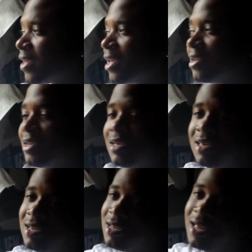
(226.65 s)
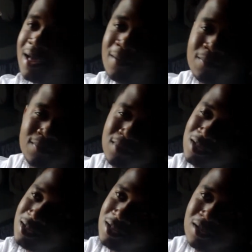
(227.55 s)
indie,
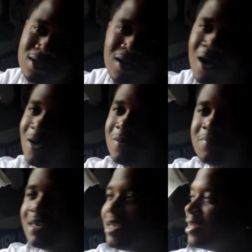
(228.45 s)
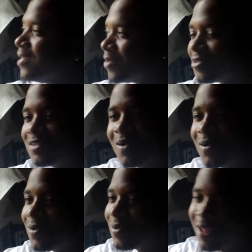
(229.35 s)
EDM, R&B, neo
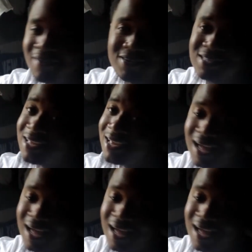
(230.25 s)
soul, everything.